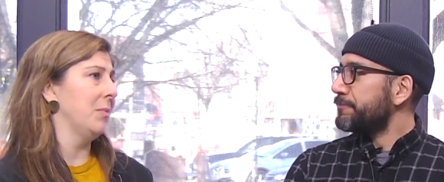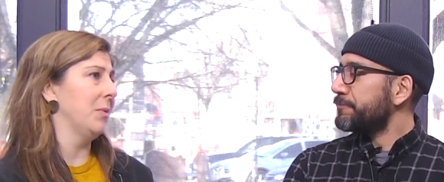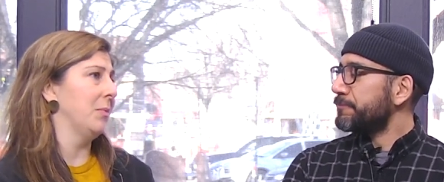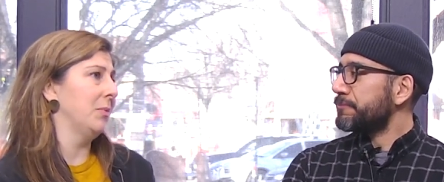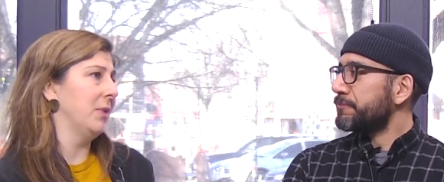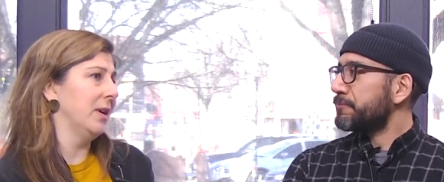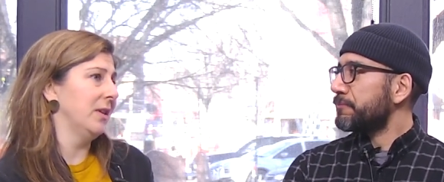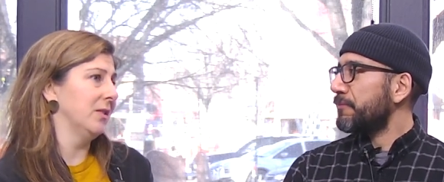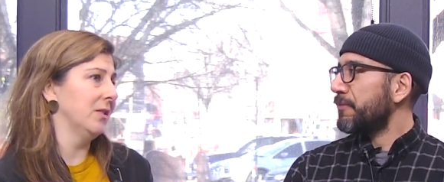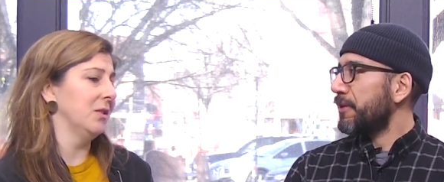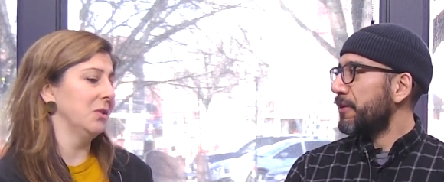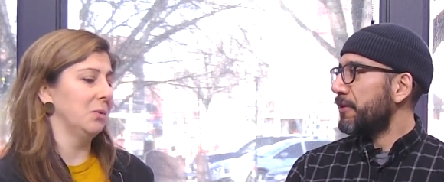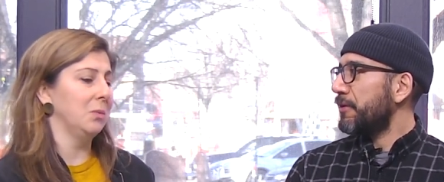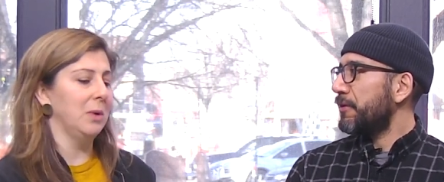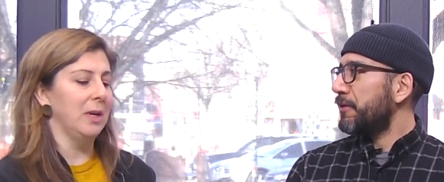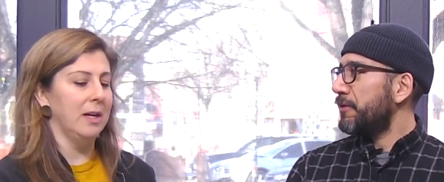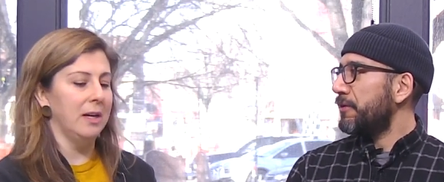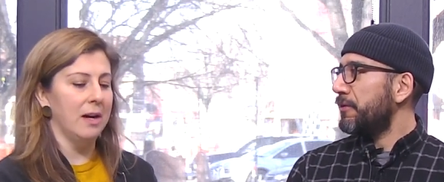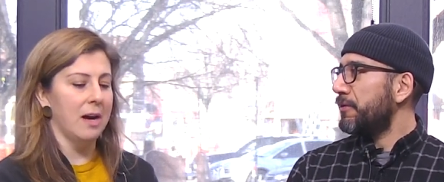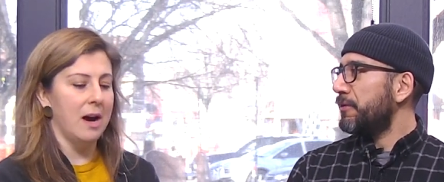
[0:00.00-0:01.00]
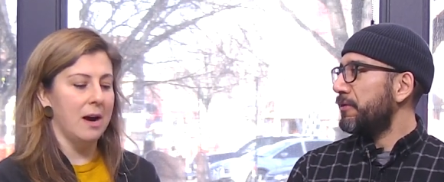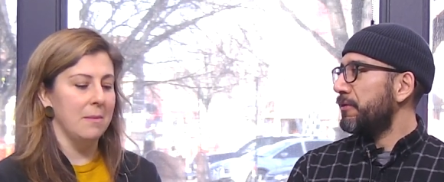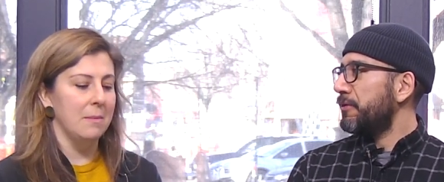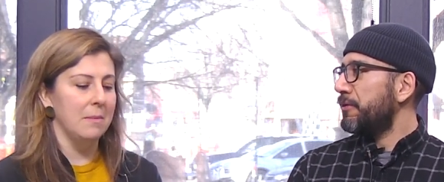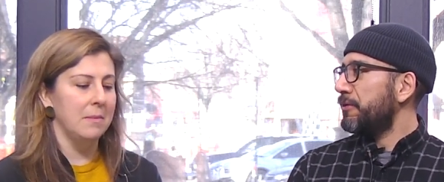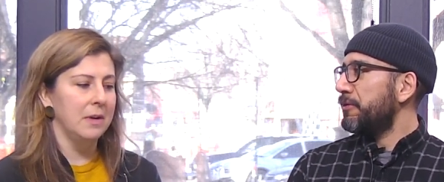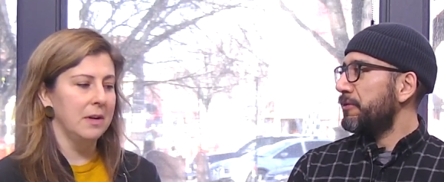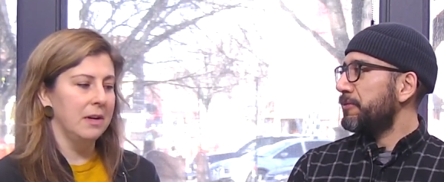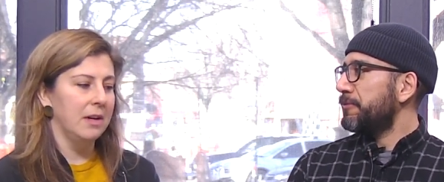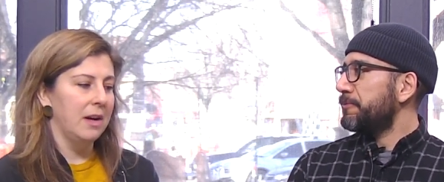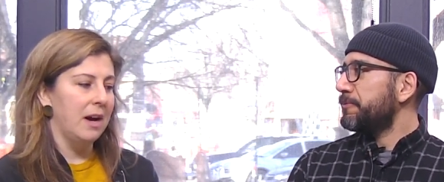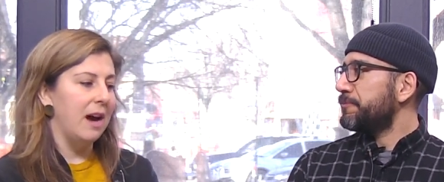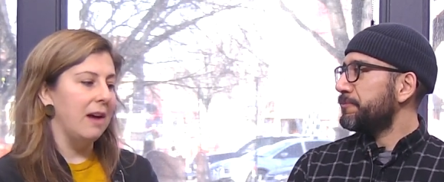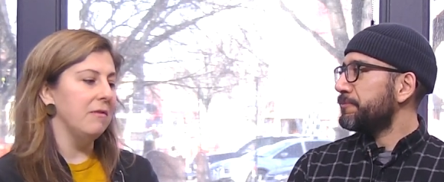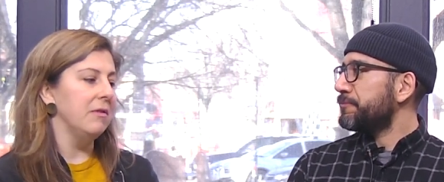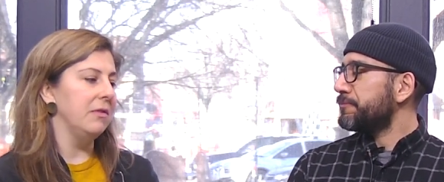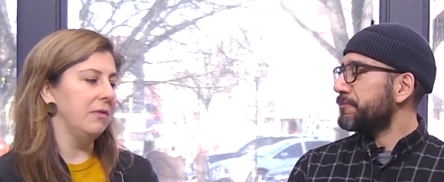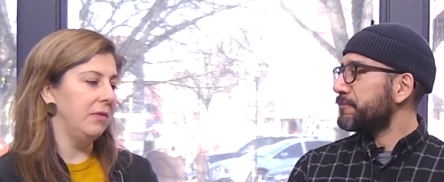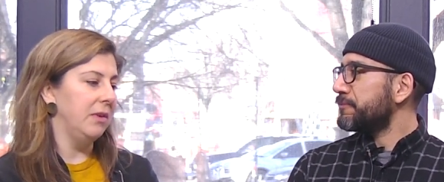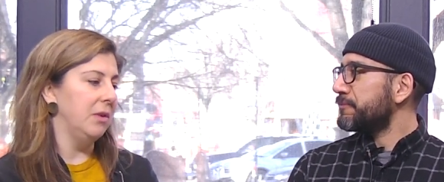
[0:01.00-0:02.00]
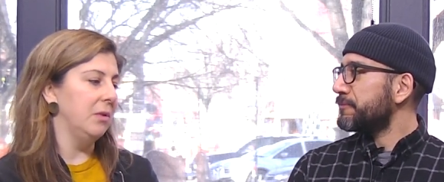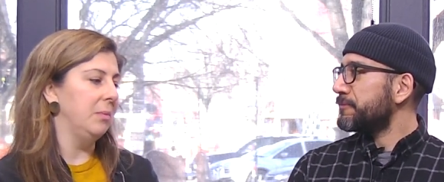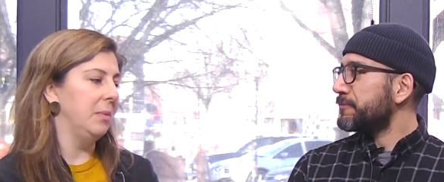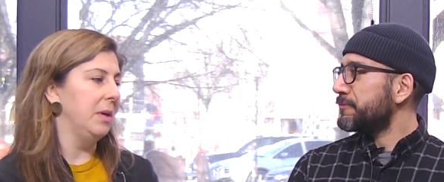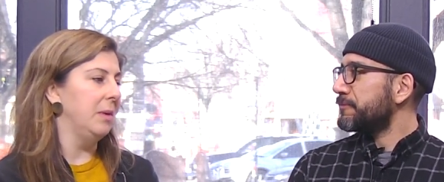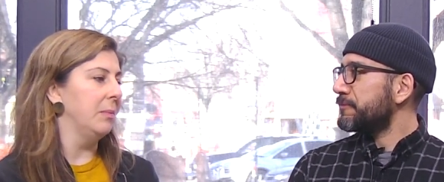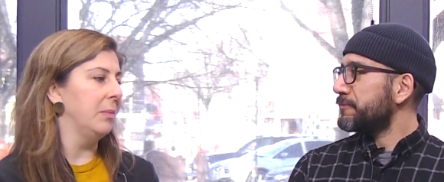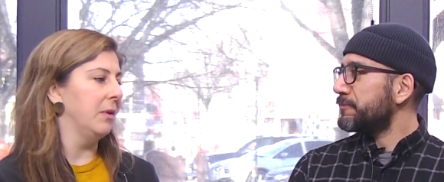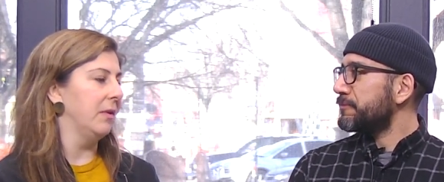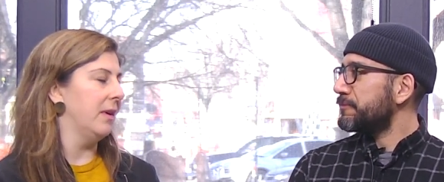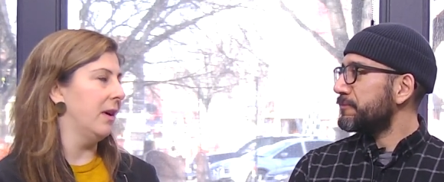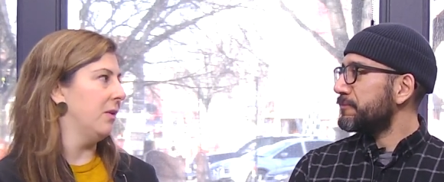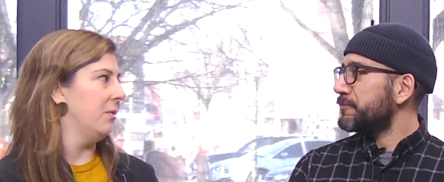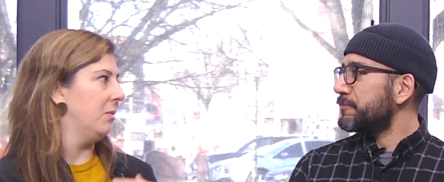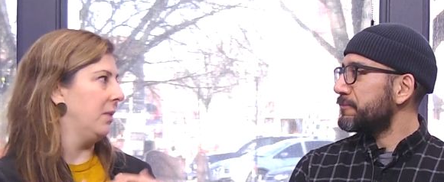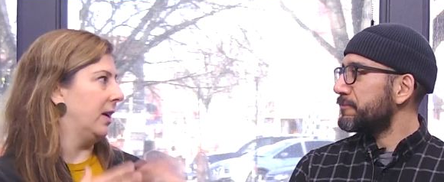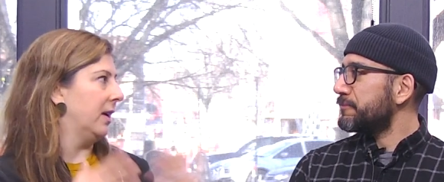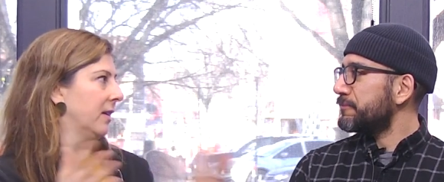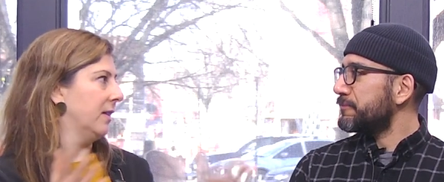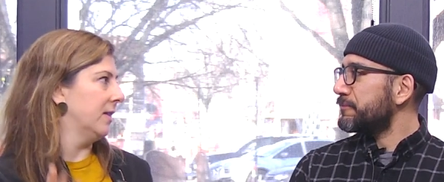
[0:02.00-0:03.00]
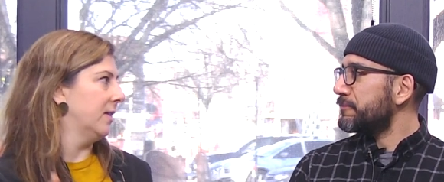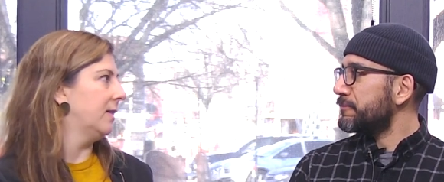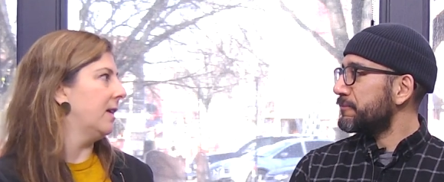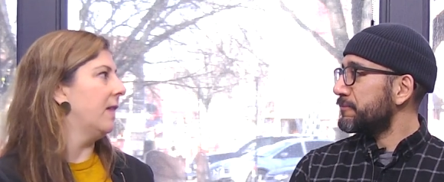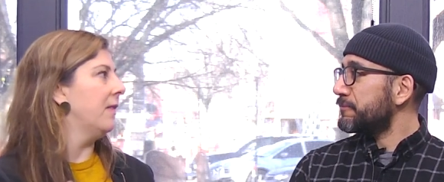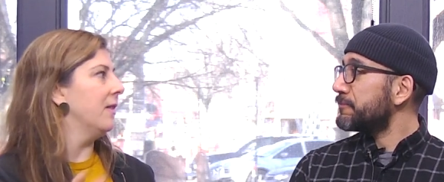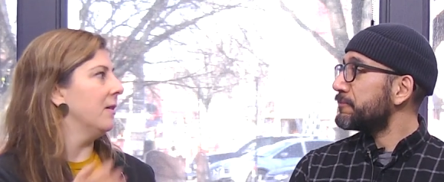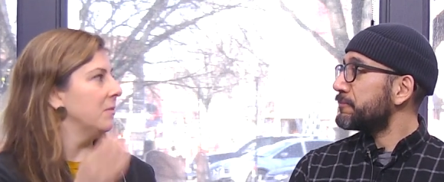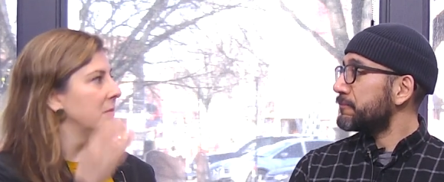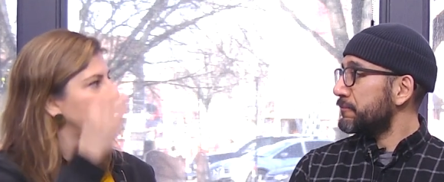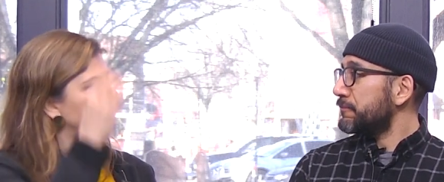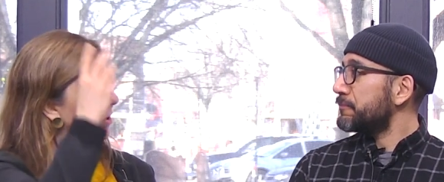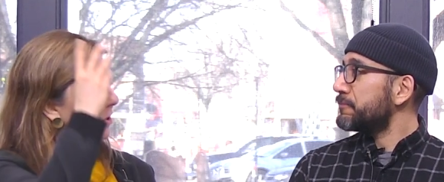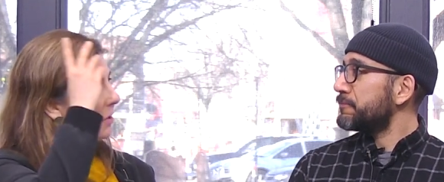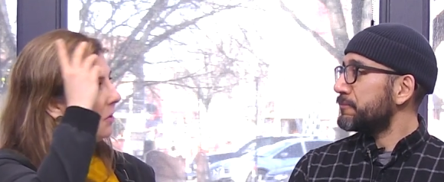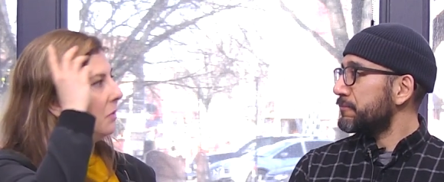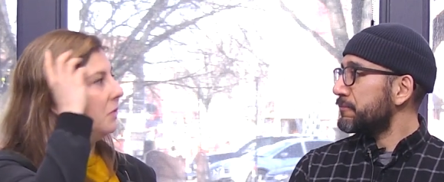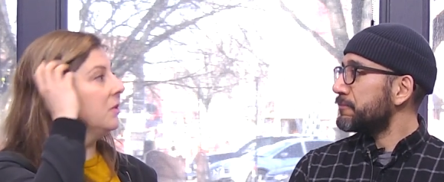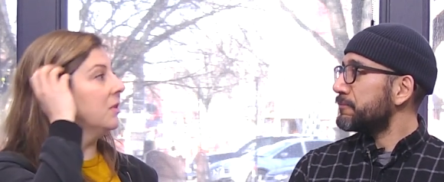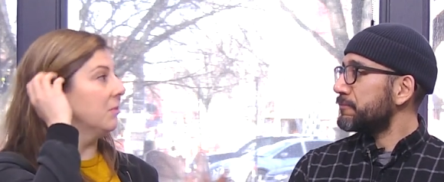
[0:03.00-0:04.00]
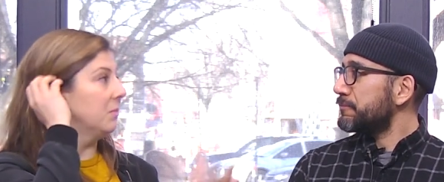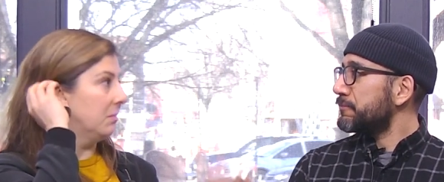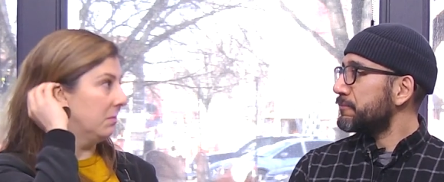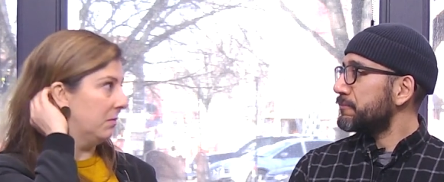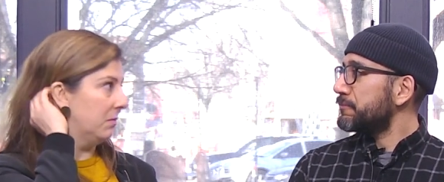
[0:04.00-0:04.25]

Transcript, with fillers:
Speaker 1: appraisals, we um, have a few people that we can send them to. Some